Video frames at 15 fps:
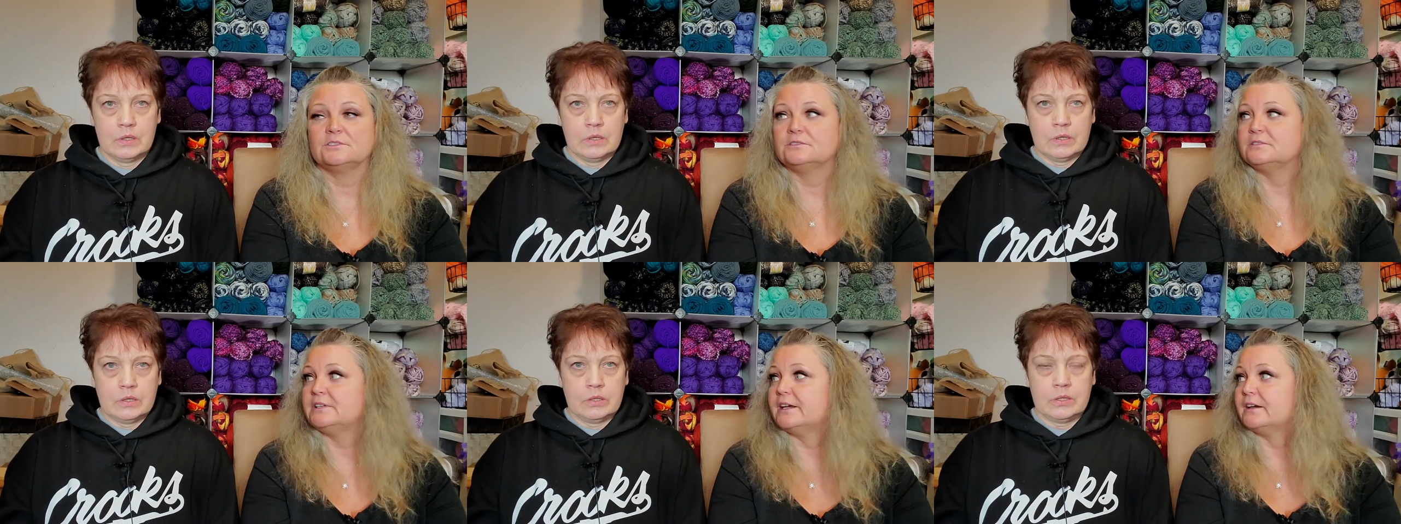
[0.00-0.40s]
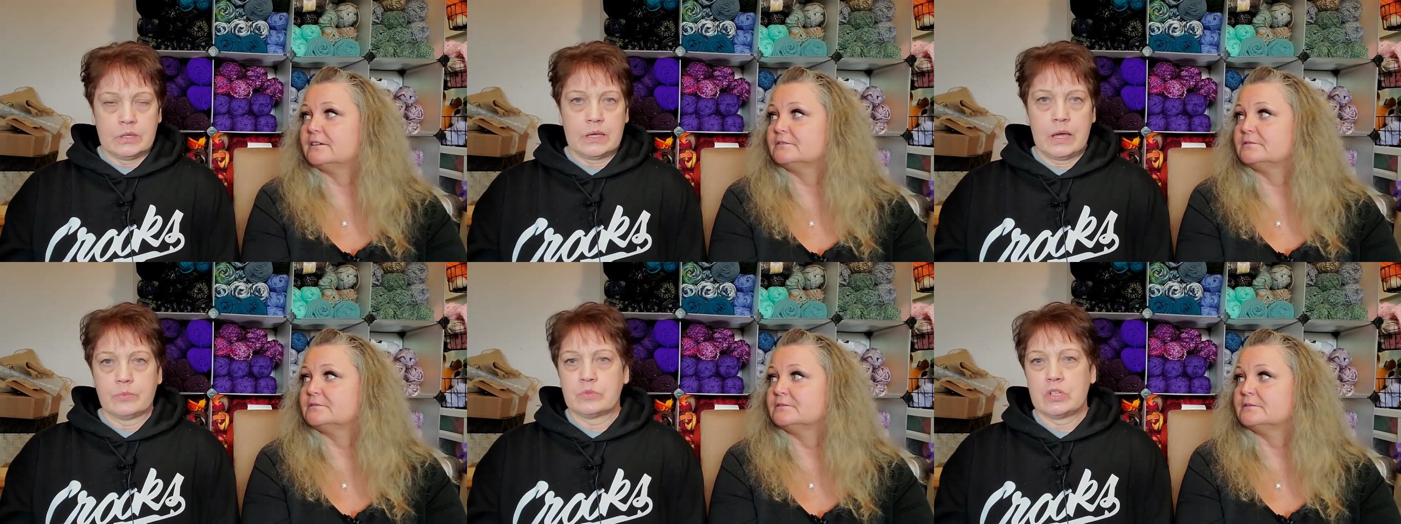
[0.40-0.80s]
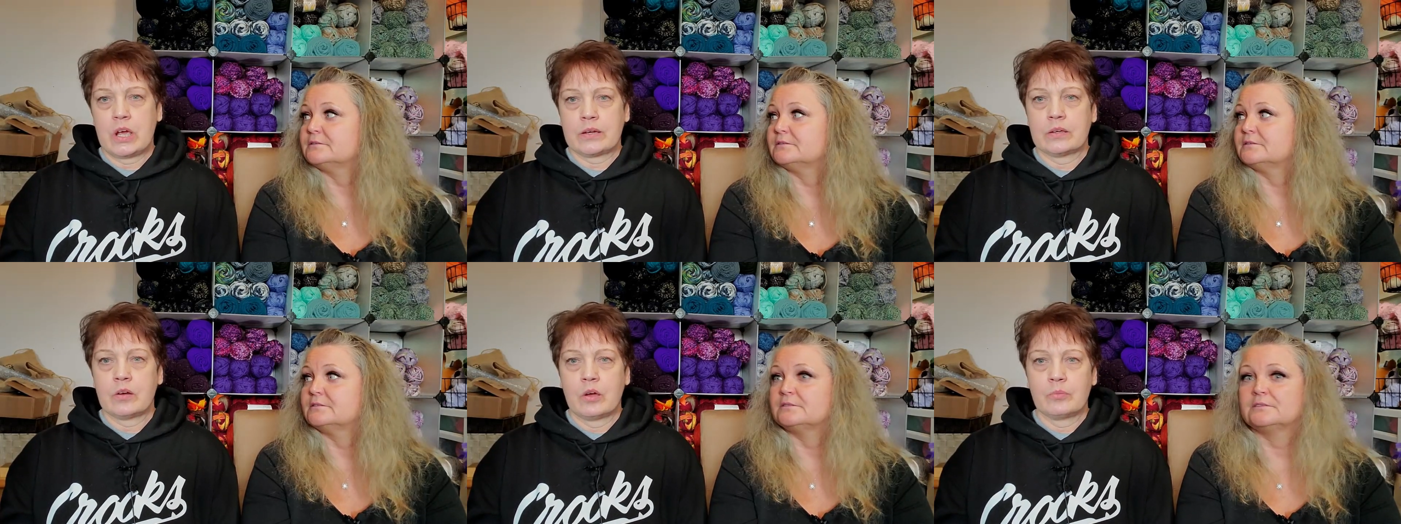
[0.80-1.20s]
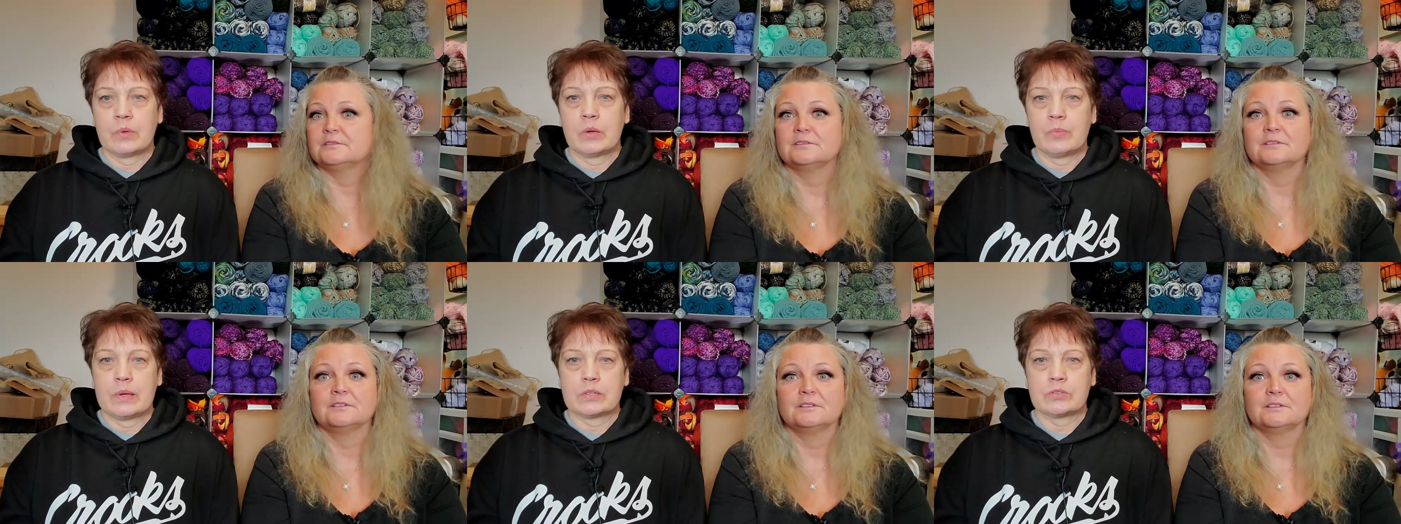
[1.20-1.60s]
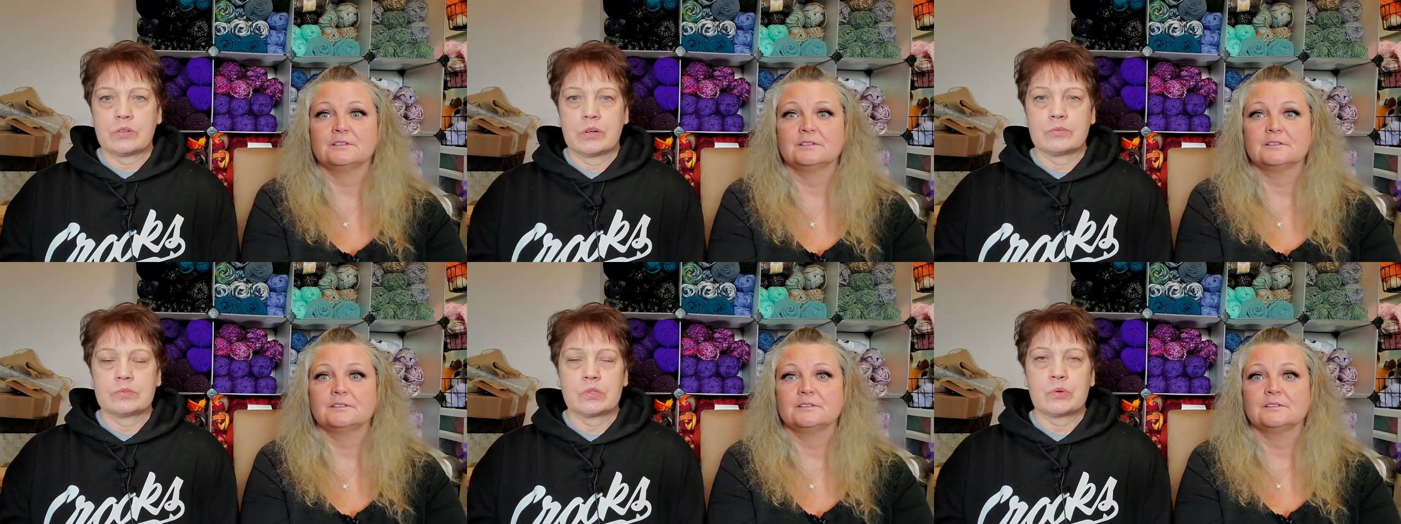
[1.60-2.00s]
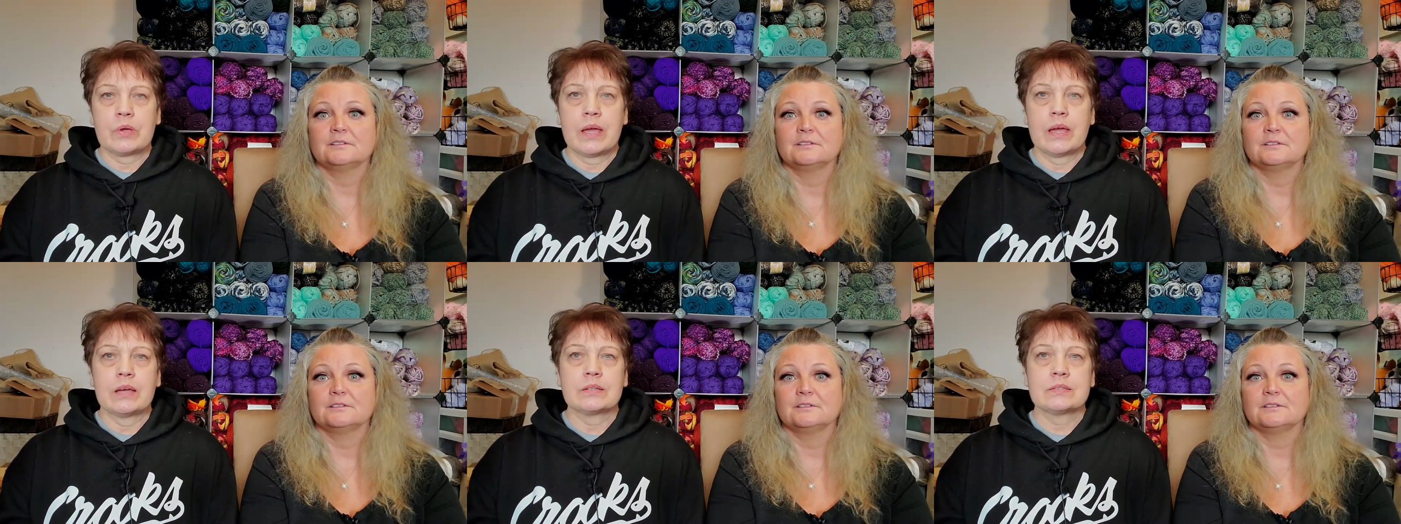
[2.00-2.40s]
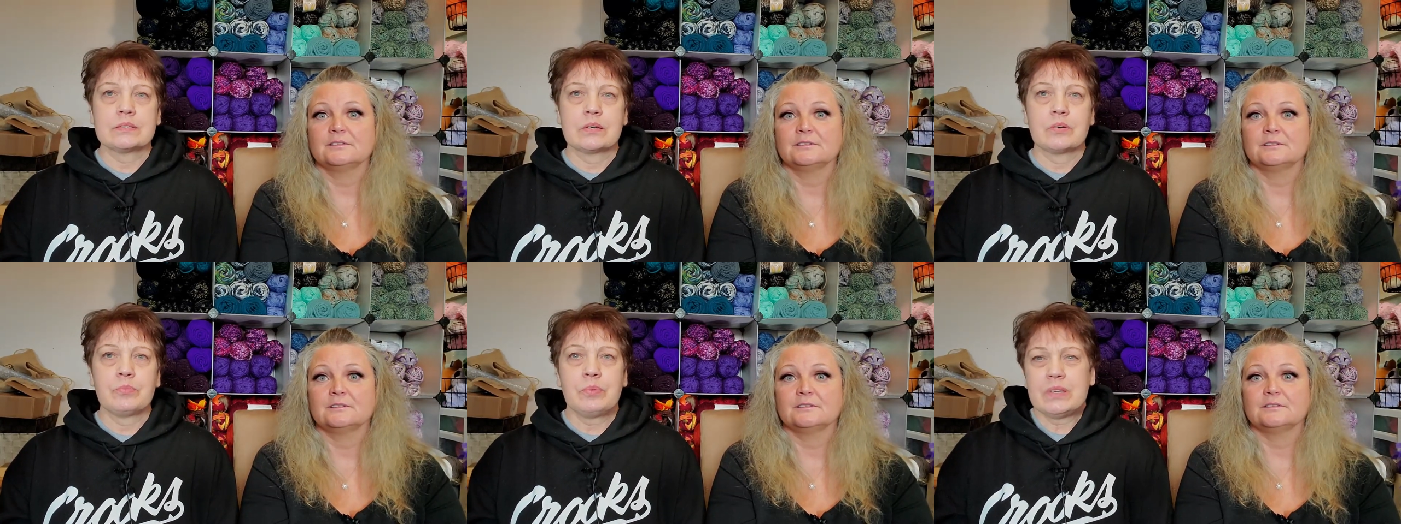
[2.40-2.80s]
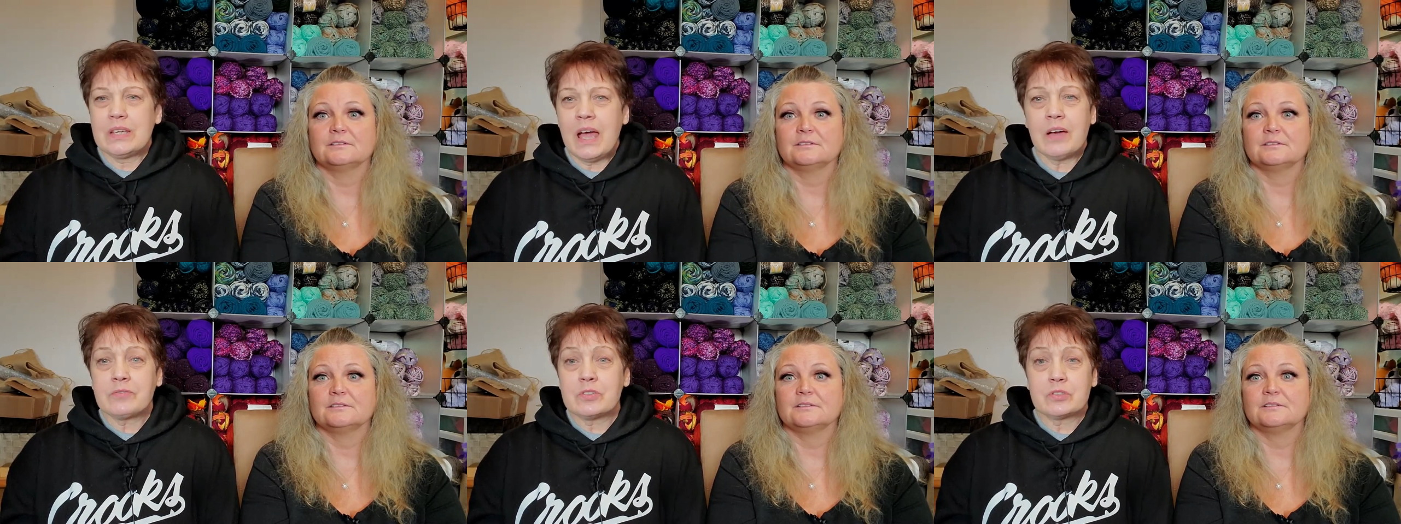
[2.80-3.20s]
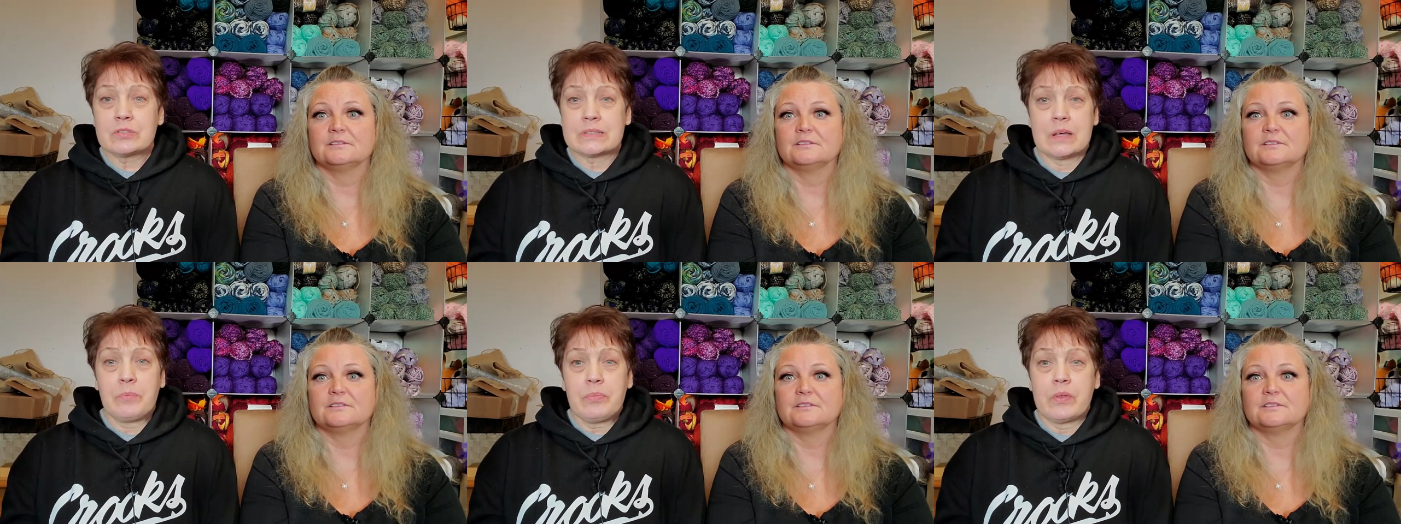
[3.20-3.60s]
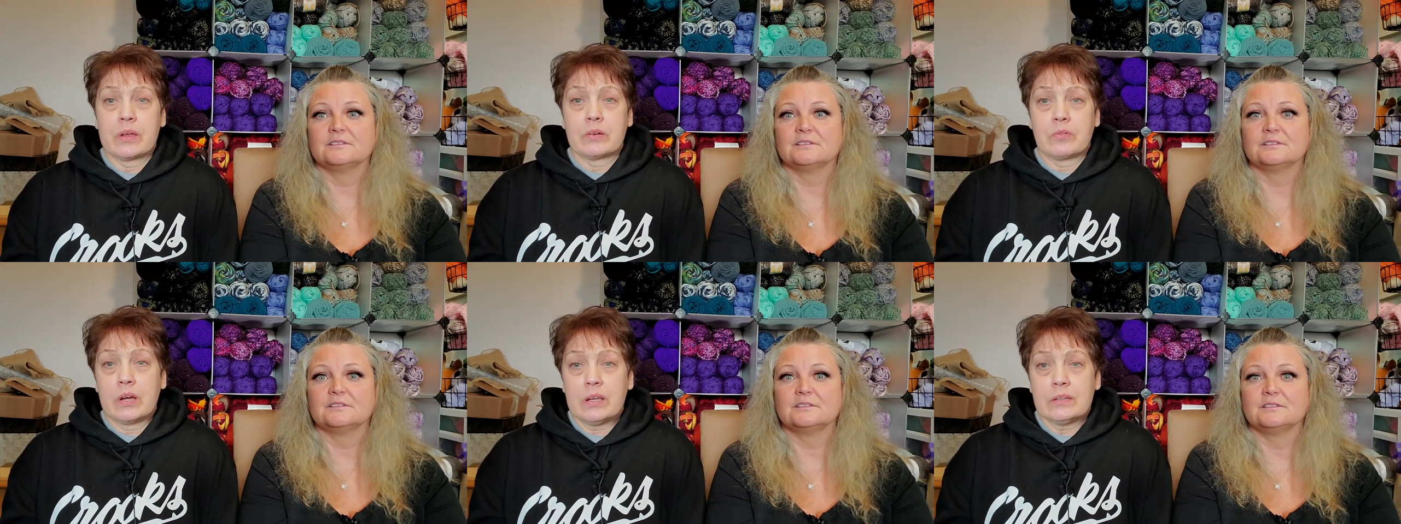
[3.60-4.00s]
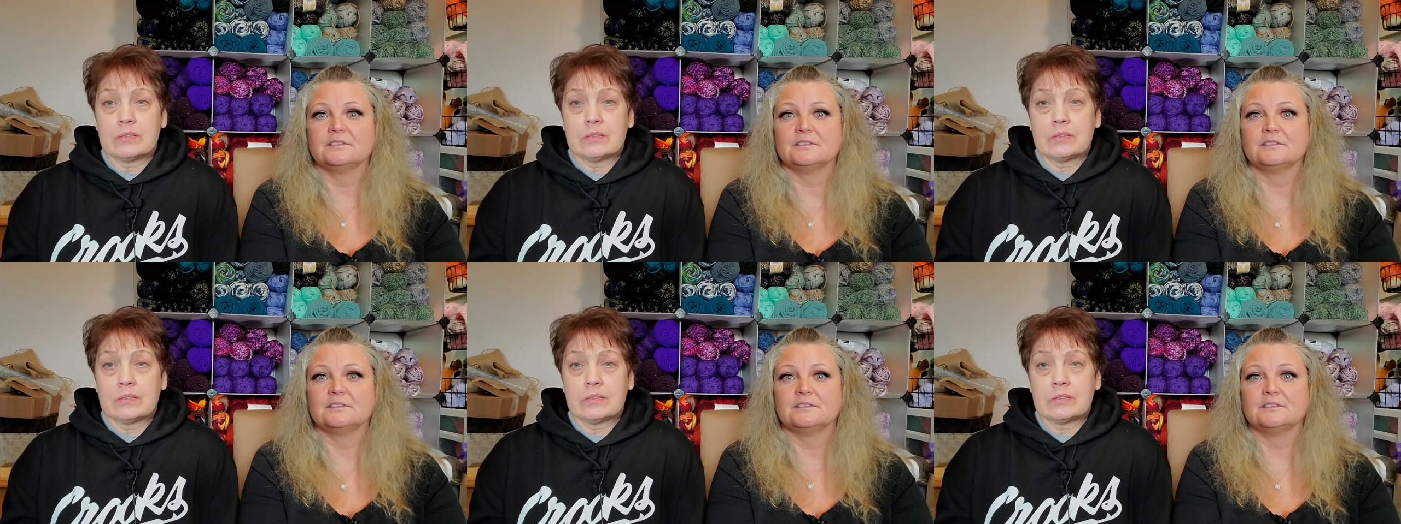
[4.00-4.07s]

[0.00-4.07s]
Speaker 1: he kept checking on me to make sure I was okay. So, but you have to do something, right?